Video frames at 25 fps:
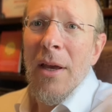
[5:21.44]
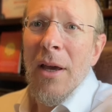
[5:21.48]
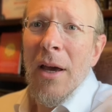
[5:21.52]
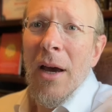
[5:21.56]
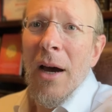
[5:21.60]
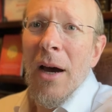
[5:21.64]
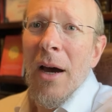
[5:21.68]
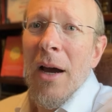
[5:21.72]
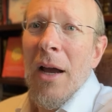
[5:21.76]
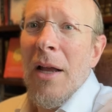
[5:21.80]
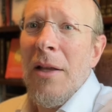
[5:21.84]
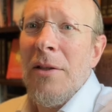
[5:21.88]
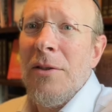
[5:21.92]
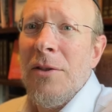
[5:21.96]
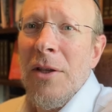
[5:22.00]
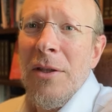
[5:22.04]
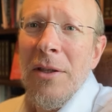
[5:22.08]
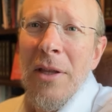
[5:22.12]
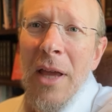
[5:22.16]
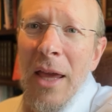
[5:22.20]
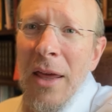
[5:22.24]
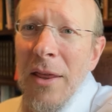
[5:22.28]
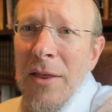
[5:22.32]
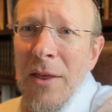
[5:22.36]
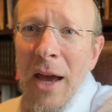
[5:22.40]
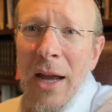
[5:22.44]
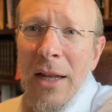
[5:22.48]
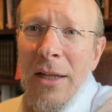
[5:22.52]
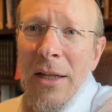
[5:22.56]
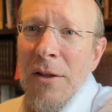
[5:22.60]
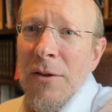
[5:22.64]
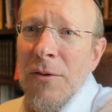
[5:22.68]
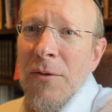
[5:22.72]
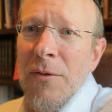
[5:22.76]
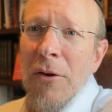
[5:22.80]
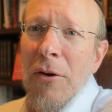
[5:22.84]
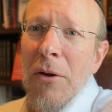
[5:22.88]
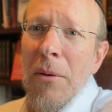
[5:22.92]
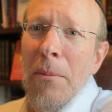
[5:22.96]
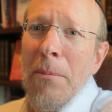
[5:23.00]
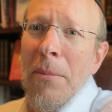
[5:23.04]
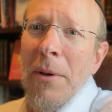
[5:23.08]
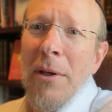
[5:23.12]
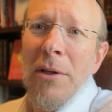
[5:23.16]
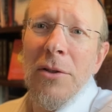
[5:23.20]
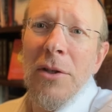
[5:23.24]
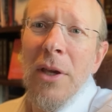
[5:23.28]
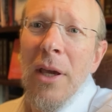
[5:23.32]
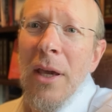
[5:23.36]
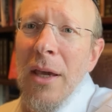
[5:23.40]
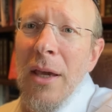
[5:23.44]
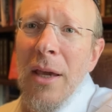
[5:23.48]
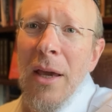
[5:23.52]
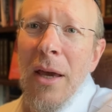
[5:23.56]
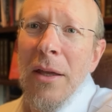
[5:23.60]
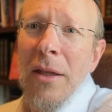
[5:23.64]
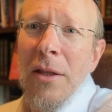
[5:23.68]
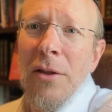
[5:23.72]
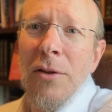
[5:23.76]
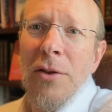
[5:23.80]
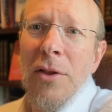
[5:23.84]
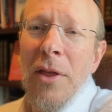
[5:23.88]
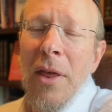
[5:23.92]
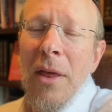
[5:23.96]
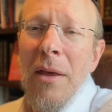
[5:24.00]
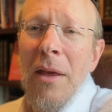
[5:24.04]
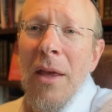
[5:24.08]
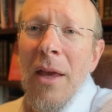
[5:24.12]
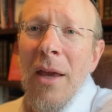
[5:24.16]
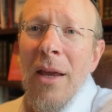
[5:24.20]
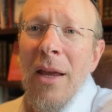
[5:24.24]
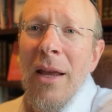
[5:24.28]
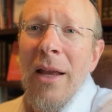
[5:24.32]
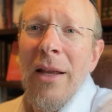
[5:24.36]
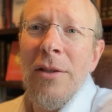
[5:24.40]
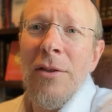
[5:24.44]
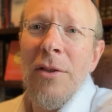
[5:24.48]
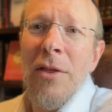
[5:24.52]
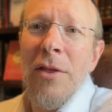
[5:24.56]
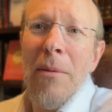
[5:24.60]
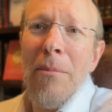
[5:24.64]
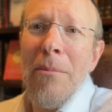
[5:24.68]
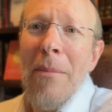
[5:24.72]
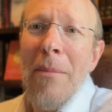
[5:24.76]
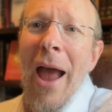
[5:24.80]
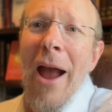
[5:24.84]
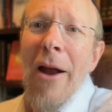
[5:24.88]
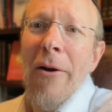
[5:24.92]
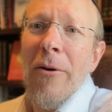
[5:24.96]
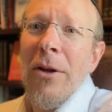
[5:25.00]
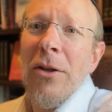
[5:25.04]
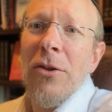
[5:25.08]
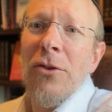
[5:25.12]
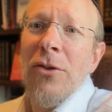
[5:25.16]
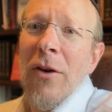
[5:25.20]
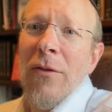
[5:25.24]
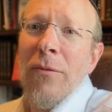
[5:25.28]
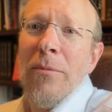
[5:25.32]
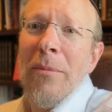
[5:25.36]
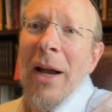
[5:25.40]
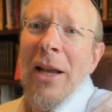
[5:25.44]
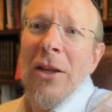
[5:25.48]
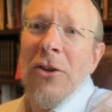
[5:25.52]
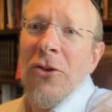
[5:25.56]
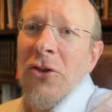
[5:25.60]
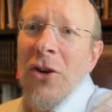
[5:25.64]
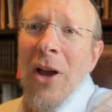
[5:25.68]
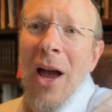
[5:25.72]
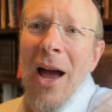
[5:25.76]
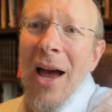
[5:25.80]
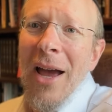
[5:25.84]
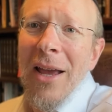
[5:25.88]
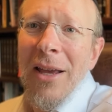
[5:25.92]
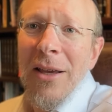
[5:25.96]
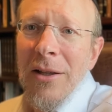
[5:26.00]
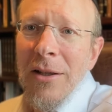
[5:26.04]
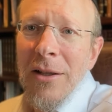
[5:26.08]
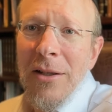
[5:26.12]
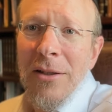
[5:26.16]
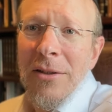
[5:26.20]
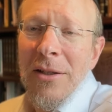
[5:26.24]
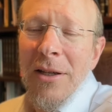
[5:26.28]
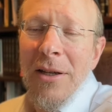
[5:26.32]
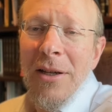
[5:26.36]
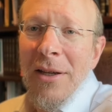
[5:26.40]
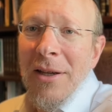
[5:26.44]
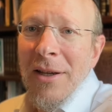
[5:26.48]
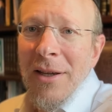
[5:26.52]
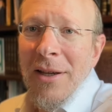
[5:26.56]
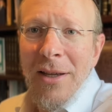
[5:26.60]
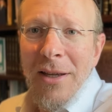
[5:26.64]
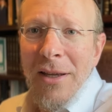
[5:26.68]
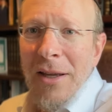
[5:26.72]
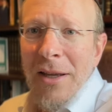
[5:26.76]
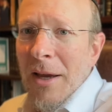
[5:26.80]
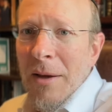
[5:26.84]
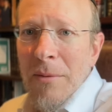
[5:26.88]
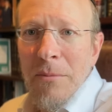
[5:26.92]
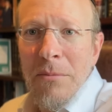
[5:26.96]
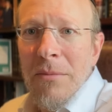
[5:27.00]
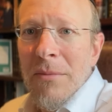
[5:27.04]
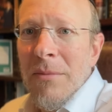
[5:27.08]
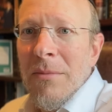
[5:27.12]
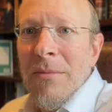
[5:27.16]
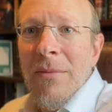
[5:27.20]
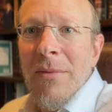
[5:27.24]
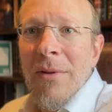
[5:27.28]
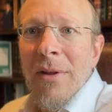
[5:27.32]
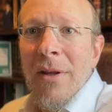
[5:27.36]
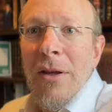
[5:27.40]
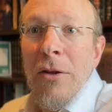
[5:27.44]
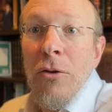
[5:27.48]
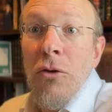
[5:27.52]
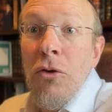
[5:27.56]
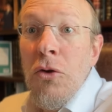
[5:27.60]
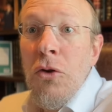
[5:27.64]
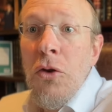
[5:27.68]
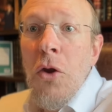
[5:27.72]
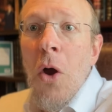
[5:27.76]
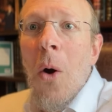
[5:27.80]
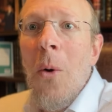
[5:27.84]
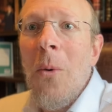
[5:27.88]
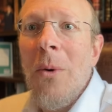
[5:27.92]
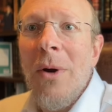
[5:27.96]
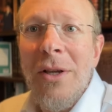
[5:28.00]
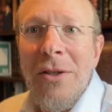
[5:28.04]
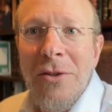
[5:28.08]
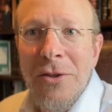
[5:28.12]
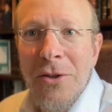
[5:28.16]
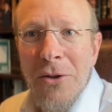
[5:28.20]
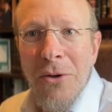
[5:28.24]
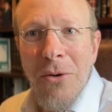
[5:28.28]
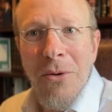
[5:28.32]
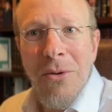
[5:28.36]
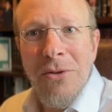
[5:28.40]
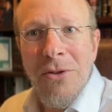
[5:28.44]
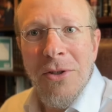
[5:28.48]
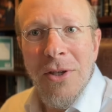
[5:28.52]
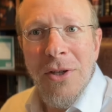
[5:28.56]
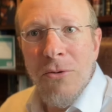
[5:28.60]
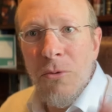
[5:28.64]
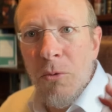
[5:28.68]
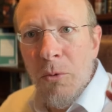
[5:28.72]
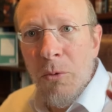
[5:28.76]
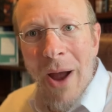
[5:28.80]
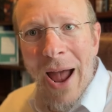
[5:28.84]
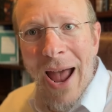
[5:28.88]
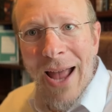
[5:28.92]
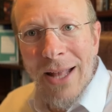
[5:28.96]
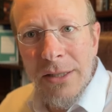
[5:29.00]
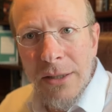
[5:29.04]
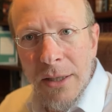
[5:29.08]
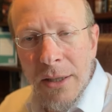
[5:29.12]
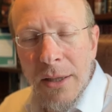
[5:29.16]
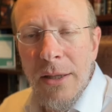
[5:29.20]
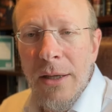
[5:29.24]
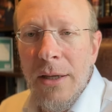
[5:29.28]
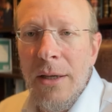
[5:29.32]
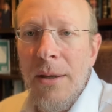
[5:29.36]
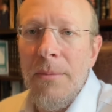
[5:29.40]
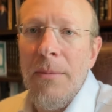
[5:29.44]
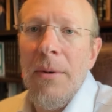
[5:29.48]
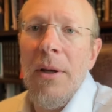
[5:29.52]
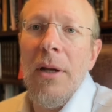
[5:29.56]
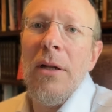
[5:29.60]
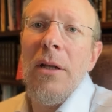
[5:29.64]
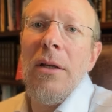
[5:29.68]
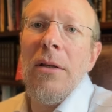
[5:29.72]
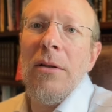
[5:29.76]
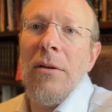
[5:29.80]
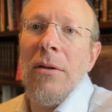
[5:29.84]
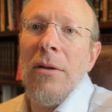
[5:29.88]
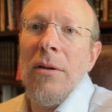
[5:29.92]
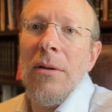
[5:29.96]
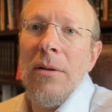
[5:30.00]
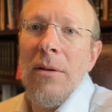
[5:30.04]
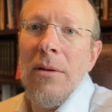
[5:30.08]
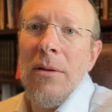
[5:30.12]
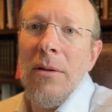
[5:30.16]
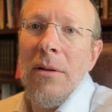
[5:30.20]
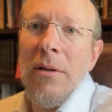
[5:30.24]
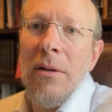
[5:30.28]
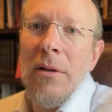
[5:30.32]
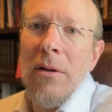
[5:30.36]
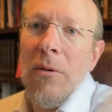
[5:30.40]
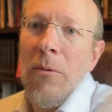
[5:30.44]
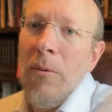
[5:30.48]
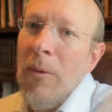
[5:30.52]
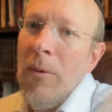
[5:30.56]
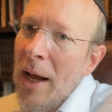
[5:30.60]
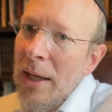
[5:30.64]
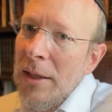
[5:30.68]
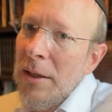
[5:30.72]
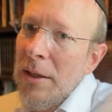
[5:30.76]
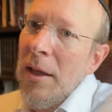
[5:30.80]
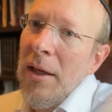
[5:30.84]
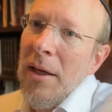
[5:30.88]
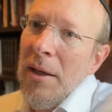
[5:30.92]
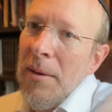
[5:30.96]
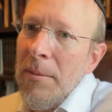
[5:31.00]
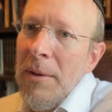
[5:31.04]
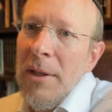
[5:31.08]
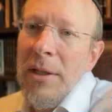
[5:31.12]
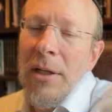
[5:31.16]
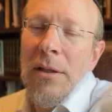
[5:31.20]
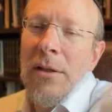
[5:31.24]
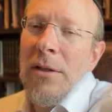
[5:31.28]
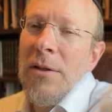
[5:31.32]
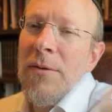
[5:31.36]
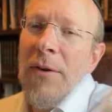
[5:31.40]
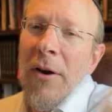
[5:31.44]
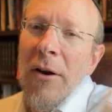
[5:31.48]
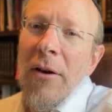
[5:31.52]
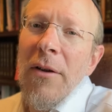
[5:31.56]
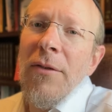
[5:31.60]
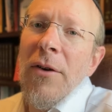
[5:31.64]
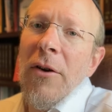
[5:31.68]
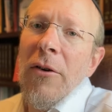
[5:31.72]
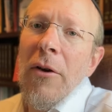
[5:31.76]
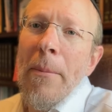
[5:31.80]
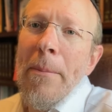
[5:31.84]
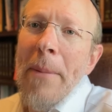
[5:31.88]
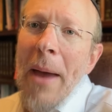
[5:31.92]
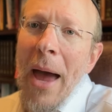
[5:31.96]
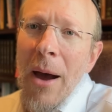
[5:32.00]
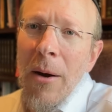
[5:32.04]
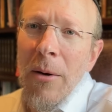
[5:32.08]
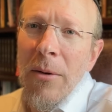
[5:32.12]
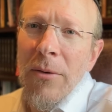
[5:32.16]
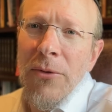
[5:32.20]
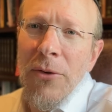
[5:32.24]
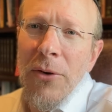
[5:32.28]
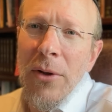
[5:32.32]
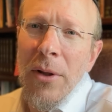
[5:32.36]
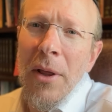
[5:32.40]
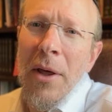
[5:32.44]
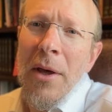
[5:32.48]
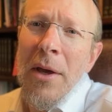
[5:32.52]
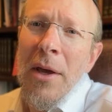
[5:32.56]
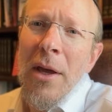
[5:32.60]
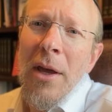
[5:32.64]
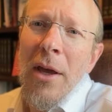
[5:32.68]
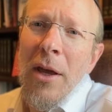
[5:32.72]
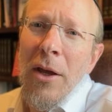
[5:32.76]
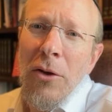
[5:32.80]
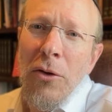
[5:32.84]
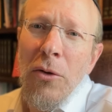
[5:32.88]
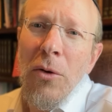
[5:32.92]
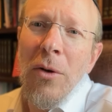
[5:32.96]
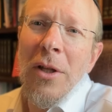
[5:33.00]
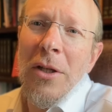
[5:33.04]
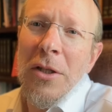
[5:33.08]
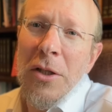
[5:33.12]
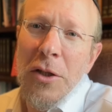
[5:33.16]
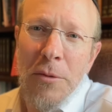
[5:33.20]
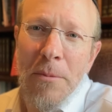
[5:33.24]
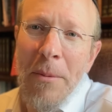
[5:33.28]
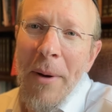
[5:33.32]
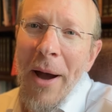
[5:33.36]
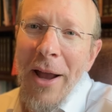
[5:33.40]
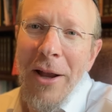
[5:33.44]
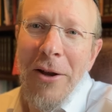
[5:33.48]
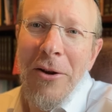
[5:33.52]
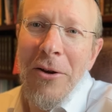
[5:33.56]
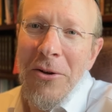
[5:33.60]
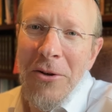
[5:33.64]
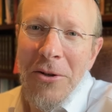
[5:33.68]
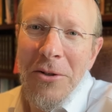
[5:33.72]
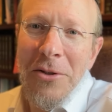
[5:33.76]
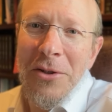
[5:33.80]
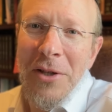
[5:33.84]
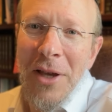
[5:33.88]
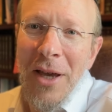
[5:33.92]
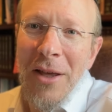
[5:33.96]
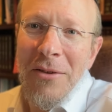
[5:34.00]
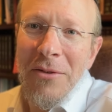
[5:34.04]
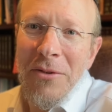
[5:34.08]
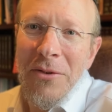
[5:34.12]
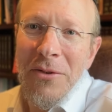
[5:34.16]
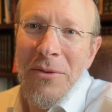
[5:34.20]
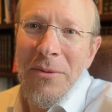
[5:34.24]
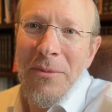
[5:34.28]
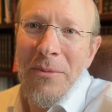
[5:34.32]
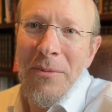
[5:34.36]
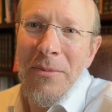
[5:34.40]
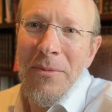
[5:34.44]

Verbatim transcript: Uh, it's a day that is very busy. It's the, it's the marriage of my child. No excuses, radically committed. Radically committed. It's very, very powerful. You'll inspire yourself.